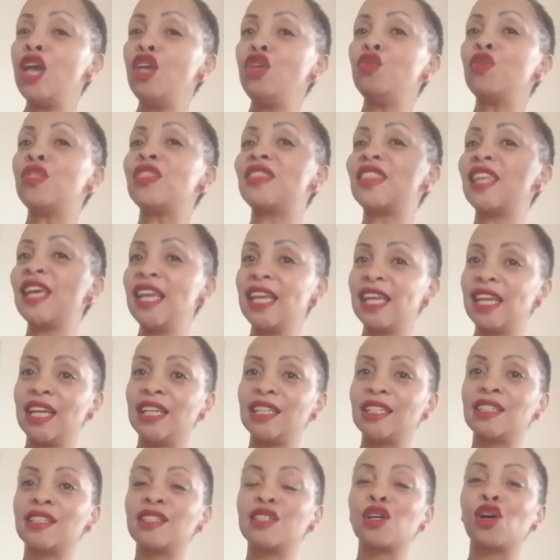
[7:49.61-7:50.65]
you think
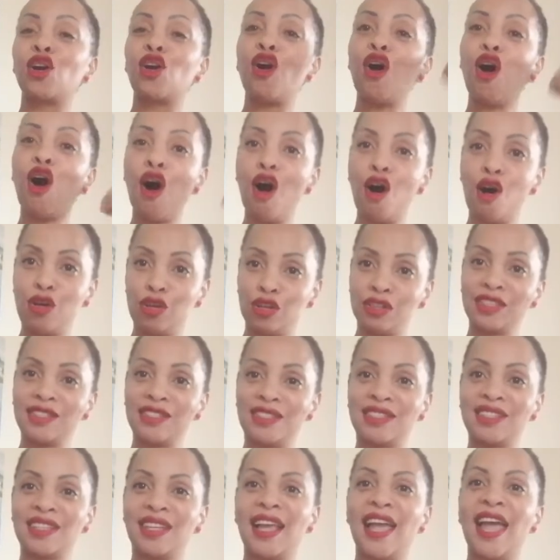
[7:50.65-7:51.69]
is the
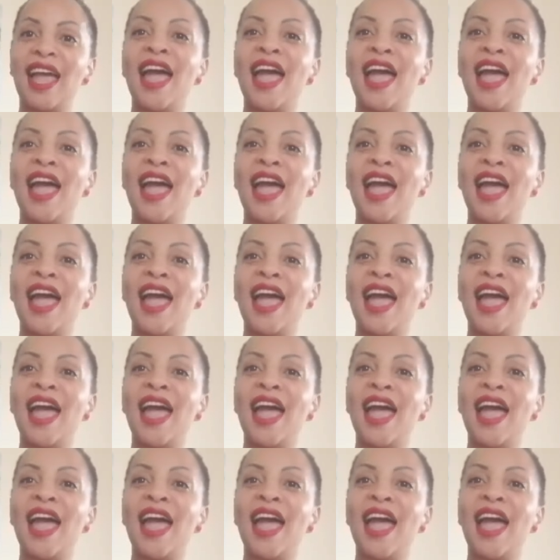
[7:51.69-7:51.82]
cause,